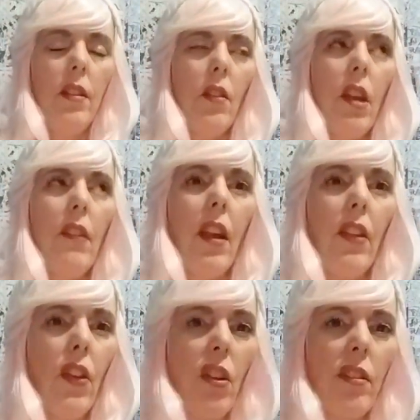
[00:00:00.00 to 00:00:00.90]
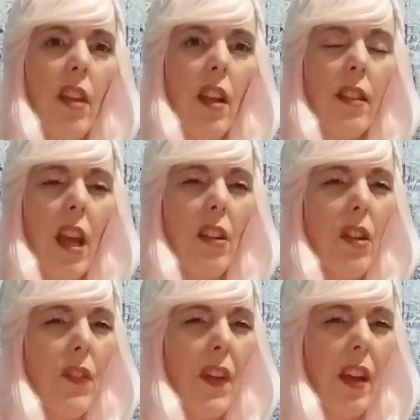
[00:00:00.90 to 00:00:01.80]
We'll give it like 30 seconds. I don't
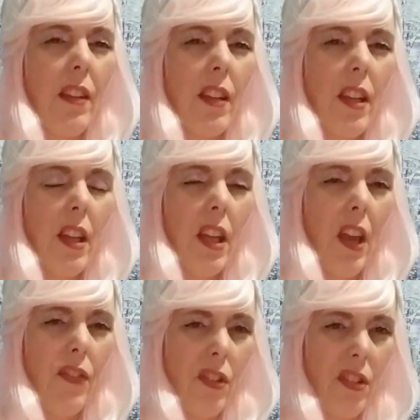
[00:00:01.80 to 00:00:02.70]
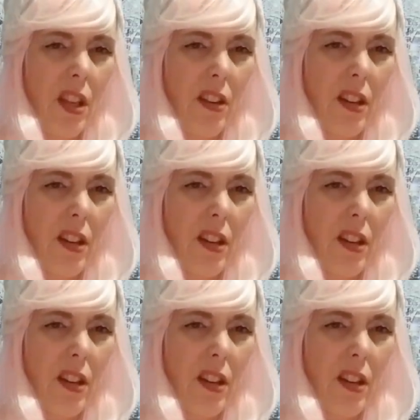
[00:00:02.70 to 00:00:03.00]
know if she's here,